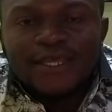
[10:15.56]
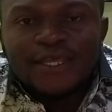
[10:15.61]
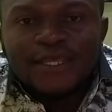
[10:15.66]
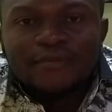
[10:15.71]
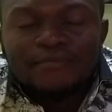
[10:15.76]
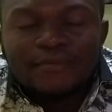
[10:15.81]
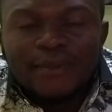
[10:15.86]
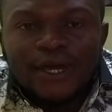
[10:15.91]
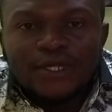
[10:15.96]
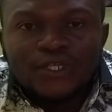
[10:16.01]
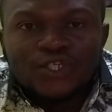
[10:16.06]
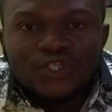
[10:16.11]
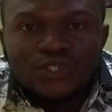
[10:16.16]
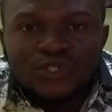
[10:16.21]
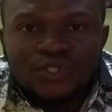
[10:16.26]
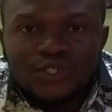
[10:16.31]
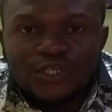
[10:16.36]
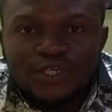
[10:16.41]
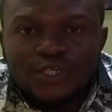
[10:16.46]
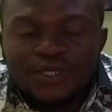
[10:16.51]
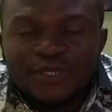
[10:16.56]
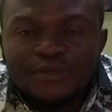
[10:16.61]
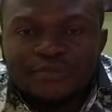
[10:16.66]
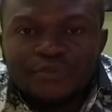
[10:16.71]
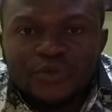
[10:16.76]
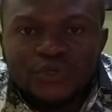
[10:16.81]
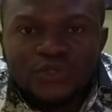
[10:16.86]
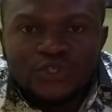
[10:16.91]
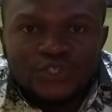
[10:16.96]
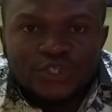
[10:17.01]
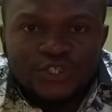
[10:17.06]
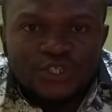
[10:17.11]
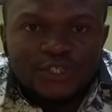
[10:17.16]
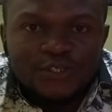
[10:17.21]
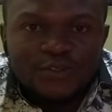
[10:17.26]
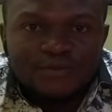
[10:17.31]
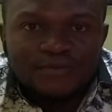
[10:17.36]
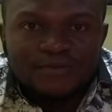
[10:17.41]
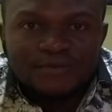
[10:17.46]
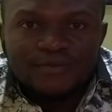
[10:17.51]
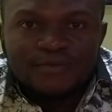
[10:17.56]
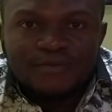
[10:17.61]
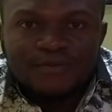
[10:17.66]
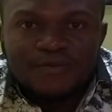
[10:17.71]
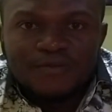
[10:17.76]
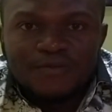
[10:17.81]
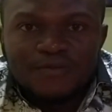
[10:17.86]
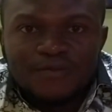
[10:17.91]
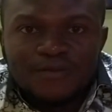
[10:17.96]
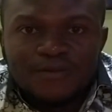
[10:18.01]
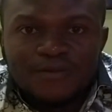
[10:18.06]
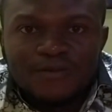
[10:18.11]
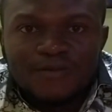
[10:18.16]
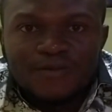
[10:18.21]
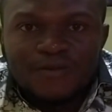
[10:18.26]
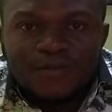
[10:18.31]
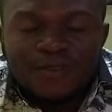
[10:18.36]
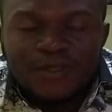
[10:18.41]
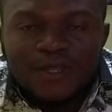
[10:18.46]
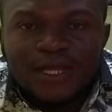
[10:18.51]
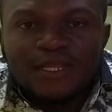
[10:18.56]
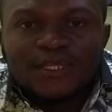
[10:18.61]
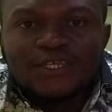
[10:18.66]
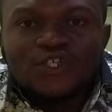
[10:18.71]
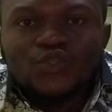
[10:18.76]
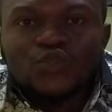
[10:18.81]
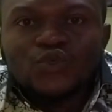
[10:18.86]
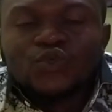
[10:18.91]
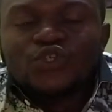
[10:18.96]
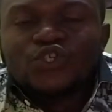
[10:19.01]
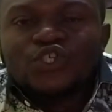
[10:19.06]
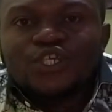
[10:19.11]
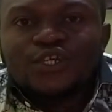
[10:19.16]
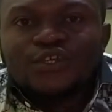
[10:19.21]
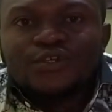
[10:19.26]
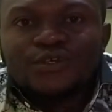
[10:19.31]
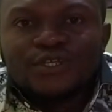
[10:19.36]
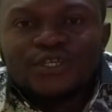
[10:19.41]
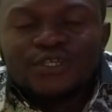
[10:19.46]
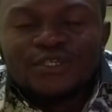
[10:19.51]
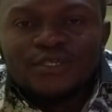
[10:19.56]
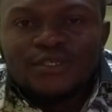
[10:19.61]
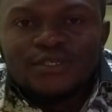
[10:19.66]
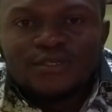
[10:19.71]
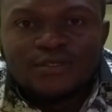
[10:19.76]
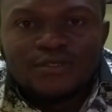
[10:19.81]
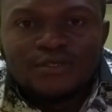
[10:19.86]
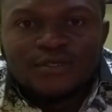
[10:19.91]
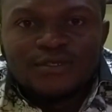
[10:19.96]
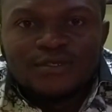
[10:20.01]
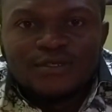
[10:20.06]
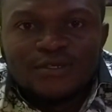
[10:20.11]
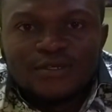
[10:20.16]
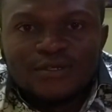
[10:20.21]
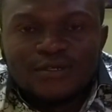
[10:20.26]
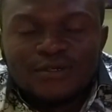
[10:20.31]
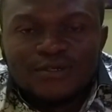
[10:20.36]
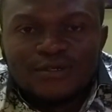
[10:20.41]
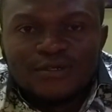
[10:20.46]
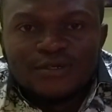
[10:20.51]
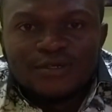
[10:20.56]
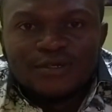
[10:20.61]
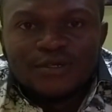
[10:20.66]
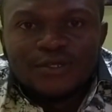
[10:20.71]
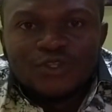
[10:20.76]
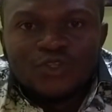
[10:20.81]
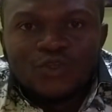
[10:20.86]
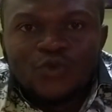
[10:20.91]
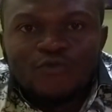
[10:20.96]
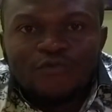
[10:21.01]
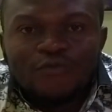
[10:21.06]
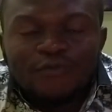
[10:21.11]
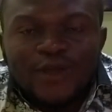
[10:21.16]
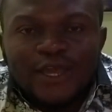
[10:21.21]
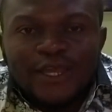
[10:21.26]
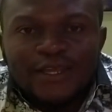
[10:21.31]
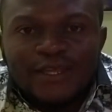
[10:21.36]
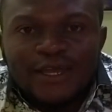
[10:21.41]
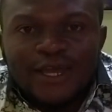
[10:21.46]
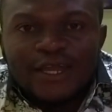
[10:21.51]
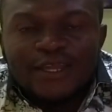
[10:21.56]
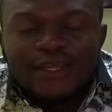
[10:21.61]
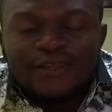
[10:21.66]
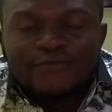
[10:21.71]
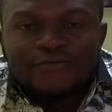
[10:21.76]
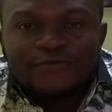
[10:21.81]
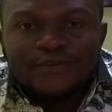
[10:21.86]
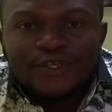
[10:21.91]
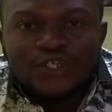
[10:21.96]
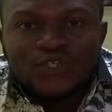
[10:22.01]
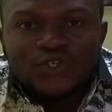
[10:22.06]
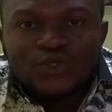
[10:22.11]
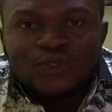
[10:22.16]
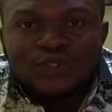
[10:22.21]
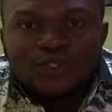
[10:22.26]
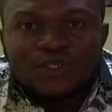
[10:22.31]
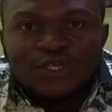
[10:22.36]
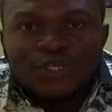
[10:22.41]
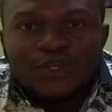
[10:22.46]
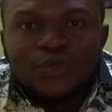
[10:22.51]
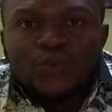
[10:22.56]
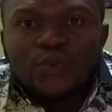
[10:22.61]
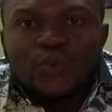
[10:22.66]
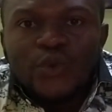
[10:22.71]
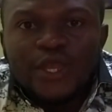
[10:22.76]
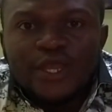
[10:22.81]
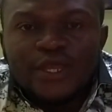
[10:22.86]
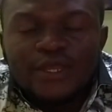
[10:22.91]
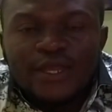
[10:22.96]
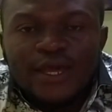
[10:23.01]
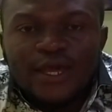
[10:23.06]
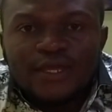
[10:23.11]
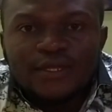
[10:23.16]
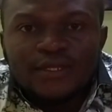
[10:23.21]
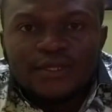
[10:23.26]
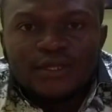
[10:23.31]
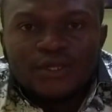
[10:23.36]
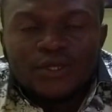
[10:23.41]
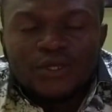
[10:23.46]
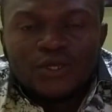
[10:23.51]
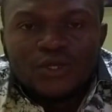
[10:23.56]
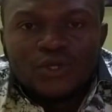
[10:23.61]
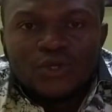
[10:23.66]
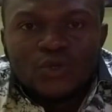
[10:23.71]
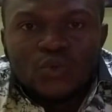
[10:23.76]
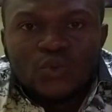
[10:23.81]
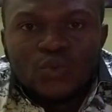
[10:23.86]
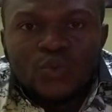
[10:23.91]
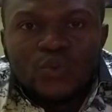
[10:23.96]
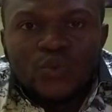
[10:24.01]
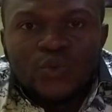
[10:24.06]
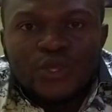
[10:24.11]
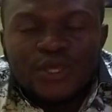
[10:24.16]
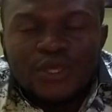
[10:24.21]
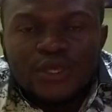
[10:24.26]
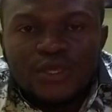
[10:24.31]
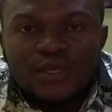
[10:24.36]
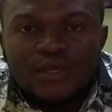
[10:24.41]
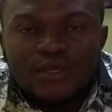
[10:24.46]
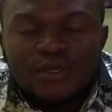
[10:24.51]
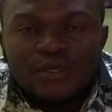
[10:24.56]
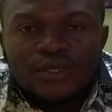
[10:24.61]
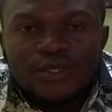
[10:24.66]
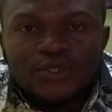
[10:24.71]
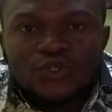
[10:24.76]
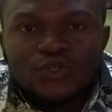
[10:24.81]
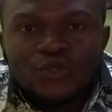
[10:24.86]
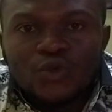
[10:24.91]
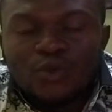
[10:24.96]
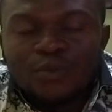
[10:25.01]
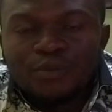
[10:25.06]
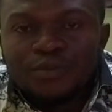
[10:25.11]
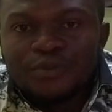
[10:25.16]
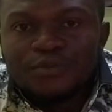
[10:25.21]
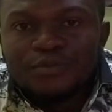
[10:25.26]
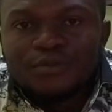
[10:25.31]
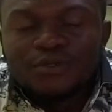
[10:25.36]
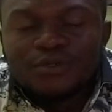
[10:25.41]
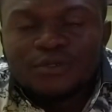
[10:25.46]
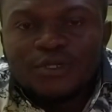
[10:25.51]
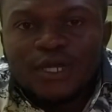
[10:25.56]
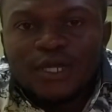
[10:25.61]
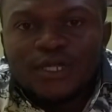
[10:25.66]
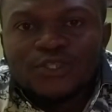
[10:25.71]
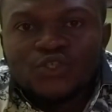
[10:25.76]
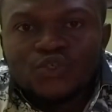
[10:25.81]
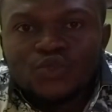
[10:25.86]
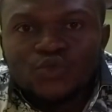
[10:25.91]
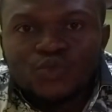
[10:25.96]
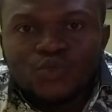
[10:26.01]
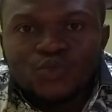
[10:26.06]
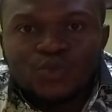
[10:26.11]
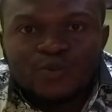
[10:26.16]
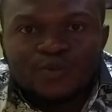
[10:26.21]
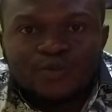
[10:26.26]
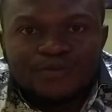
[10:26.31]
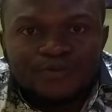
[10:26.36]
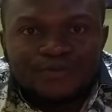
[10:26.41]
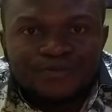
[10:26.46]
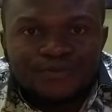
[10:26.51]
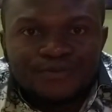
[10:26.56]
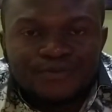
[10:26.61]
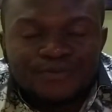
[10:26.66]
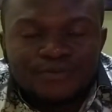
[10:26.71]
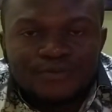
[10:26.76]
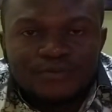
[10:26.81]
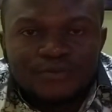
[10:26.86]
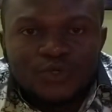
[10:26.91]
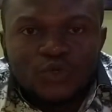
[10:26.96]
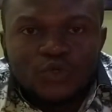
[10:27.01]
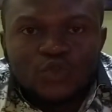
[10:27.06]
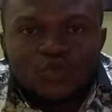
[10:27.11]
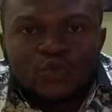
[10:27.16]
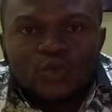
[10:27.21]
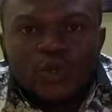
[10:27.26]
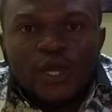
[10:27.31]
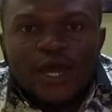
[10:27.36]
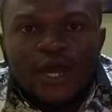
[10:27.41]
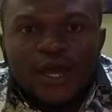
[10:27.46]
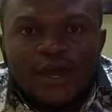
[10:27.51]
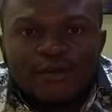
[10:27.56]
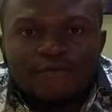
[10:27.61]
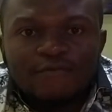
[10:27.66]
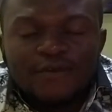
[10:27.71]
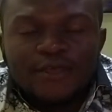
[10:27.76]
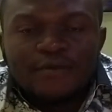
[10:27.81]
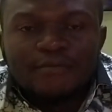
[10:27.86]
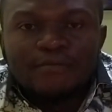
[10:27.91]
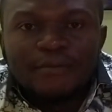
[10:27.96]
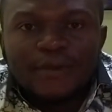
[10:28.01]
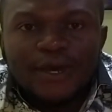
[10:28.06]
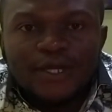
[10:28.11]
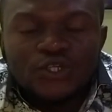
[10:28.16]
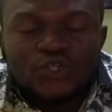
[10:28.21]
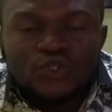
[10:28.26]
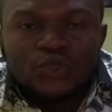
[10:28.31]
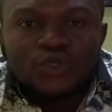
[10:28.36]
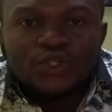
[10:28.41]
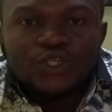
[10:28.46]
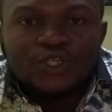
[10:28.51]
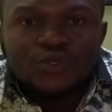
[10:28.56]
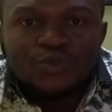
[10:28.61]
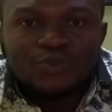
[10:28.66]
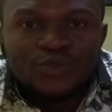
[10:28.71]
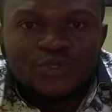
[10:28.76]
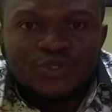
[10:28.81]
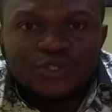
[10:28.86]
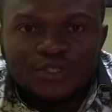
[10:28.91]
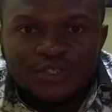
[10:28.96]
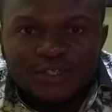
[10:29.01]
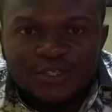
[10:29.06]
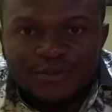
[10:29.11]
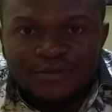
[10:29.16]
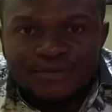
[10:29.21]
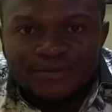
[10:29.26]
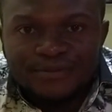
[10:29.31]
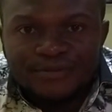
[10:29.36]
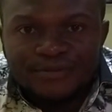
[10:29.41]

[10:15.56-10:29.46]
immature immunity that is not yet ready to fight an infection in a way that we young people can do, because we have immature immunity.